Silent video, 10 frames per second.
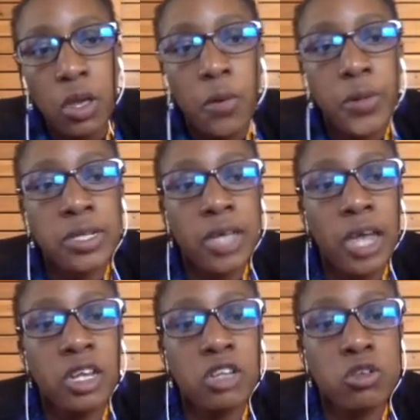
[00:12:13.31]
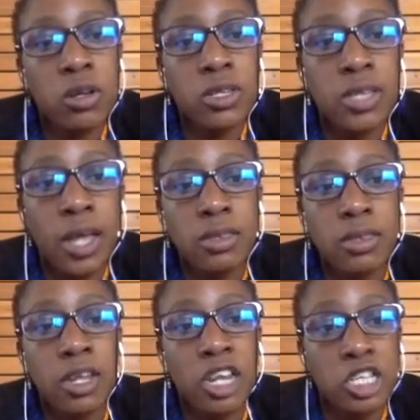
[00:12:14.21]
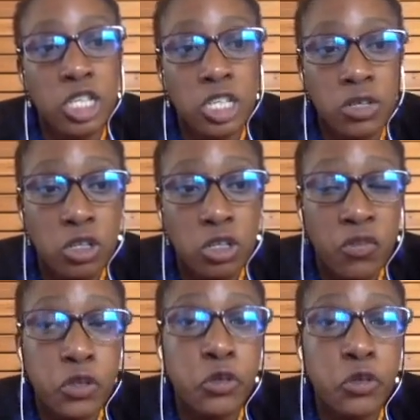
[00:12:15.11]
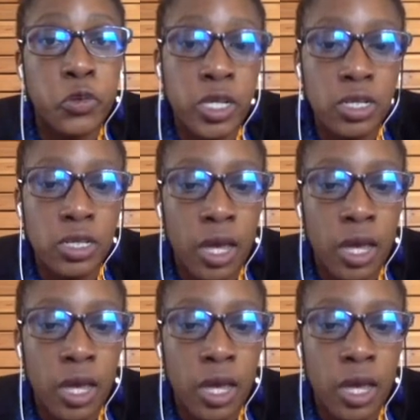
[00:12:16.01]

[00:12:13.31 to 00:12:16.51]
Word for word: we decided to conduct the lecture series over 2 weeks